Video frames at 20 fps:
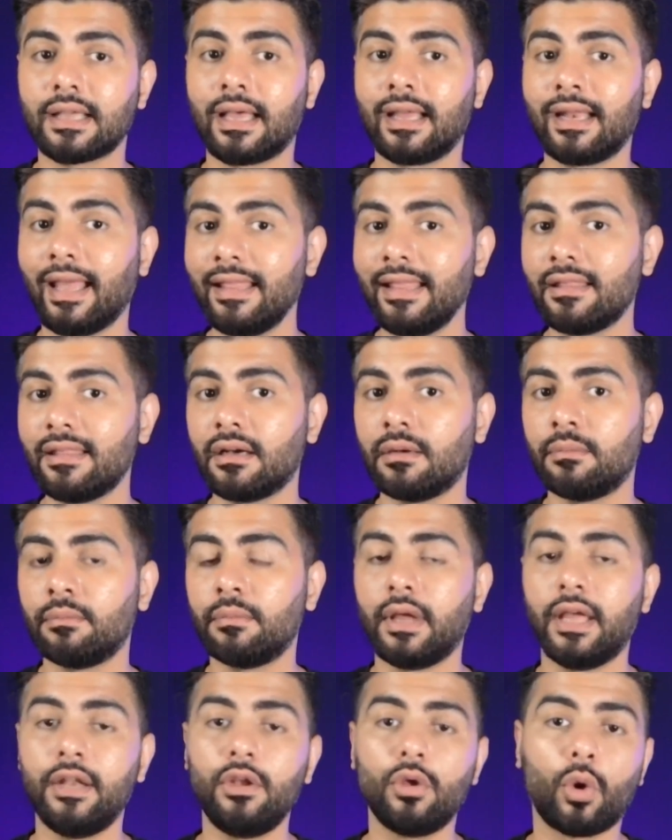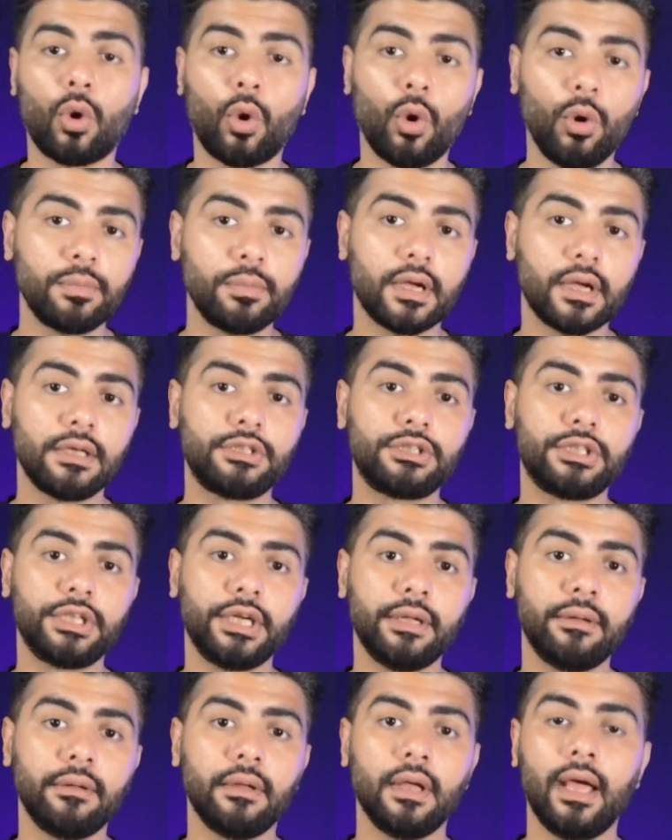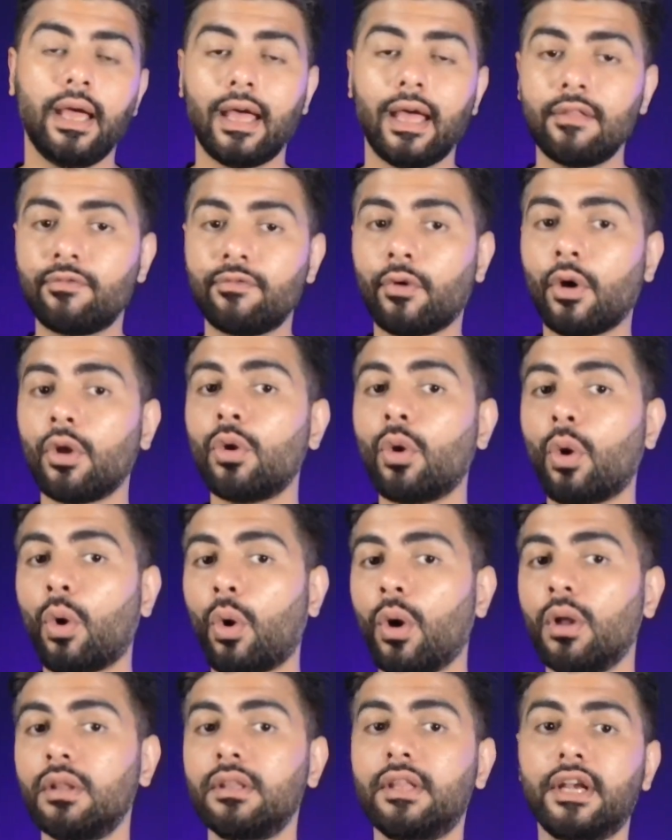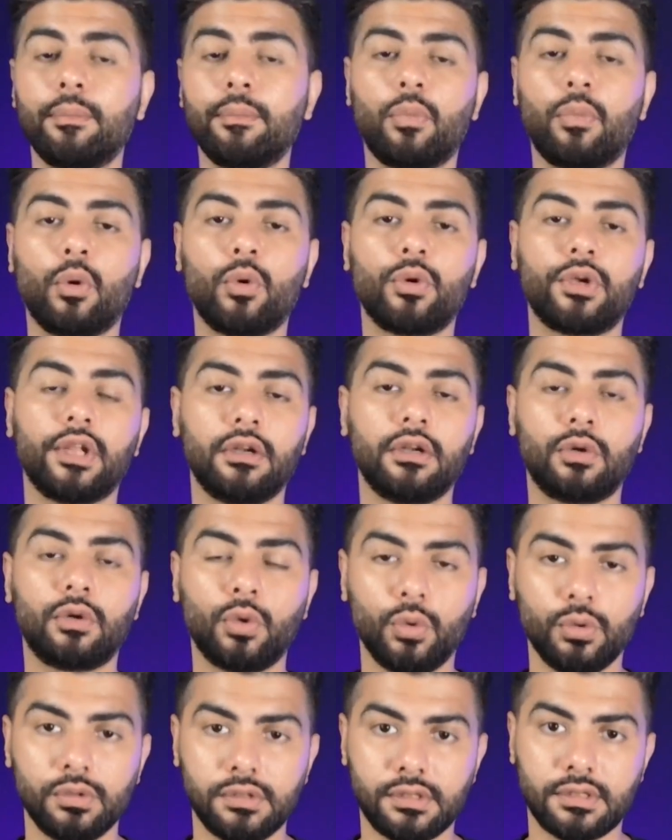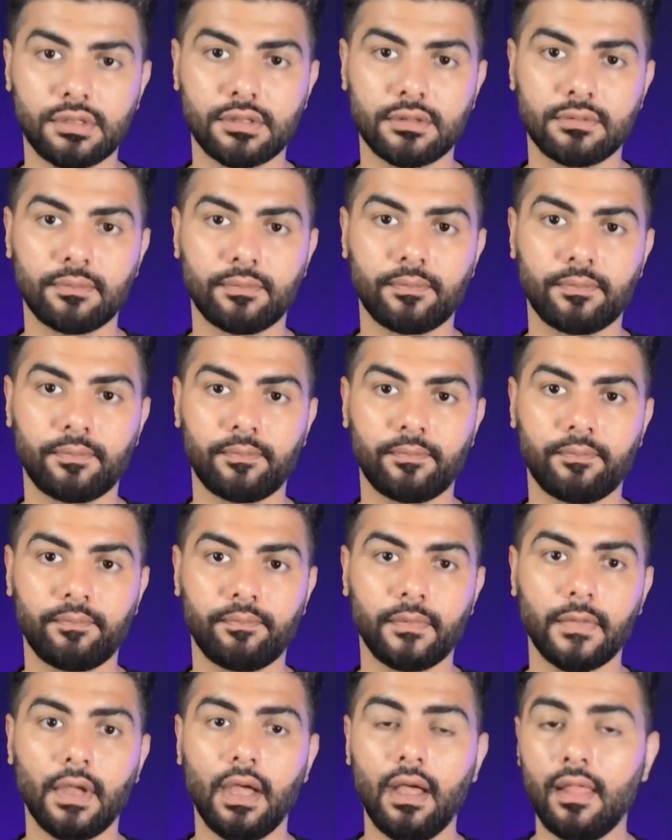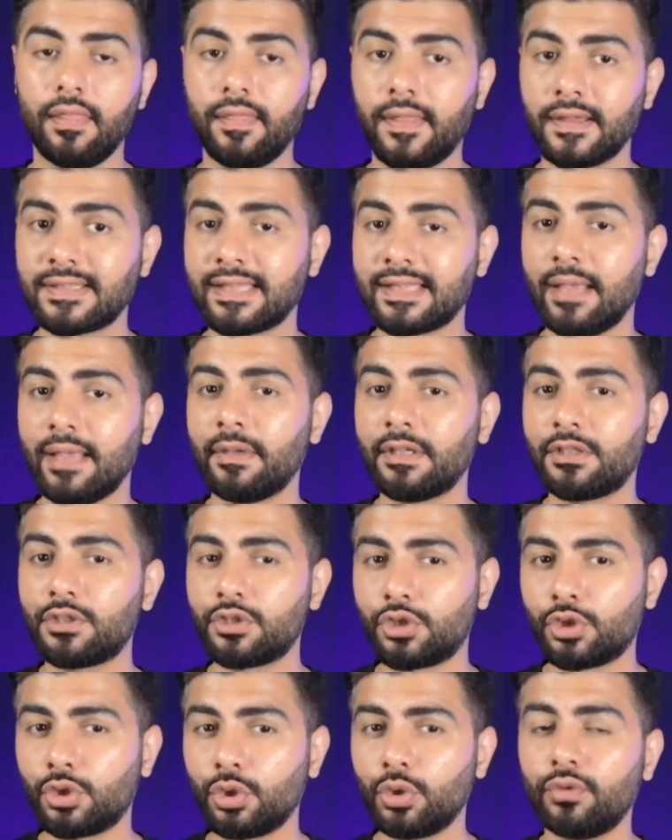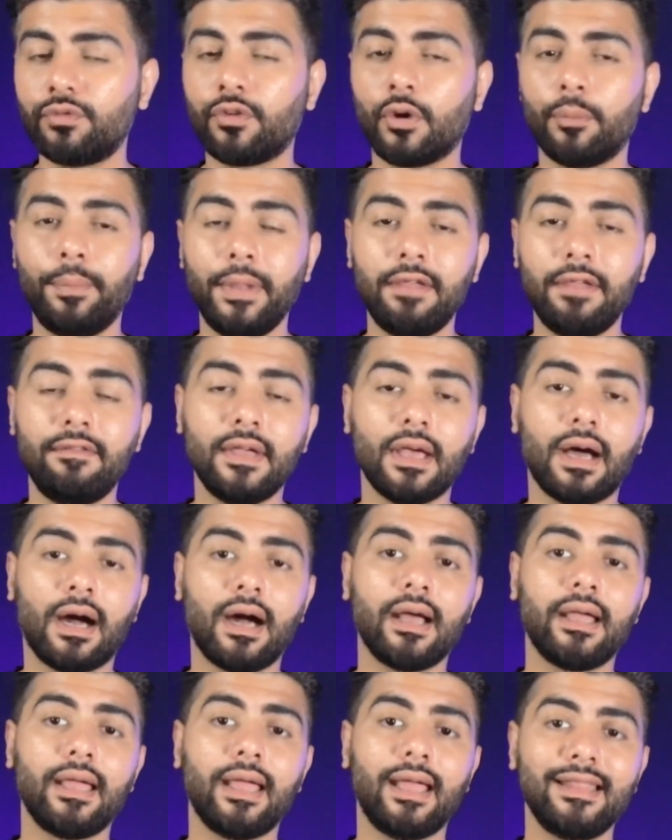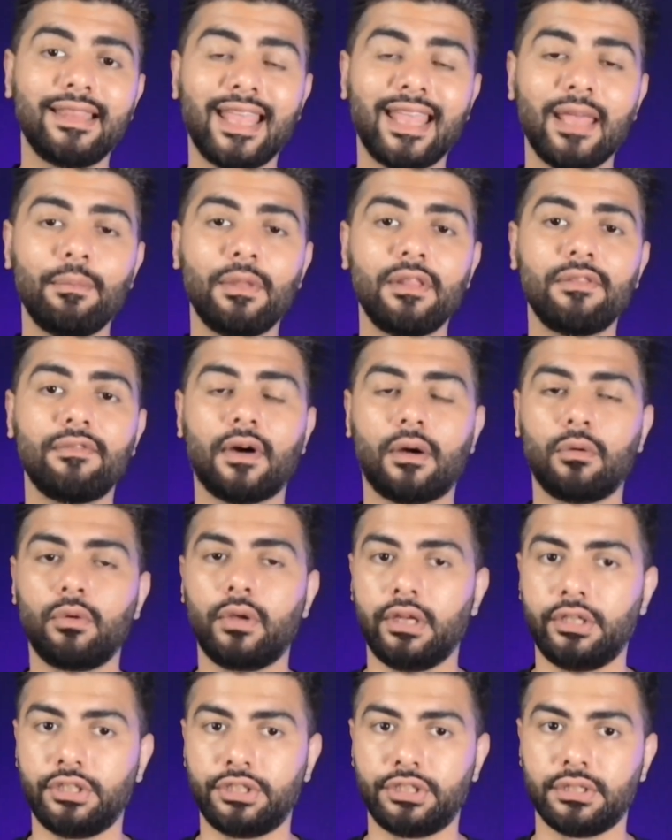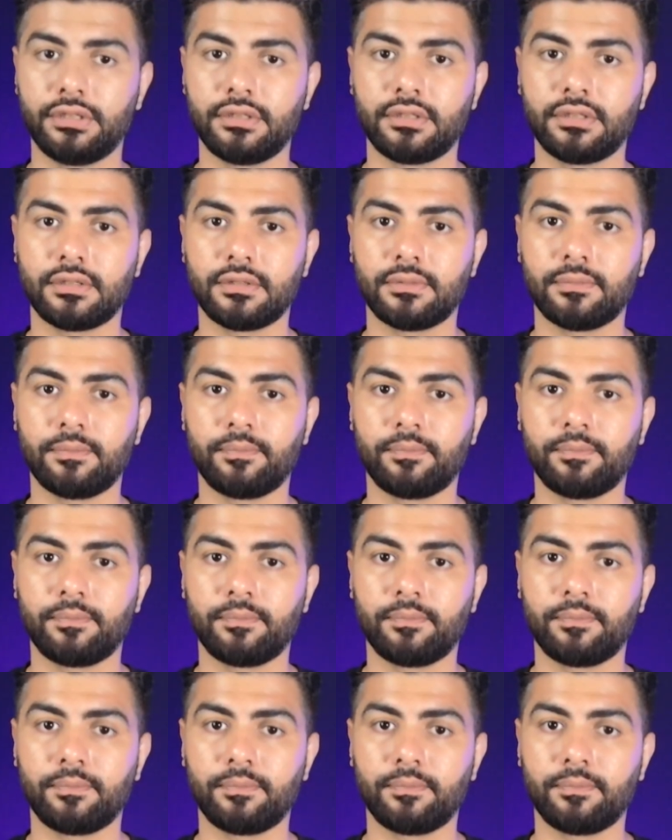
and income in your home country and follow all the reporting rules. The same is true for BVI and Cayman foundations.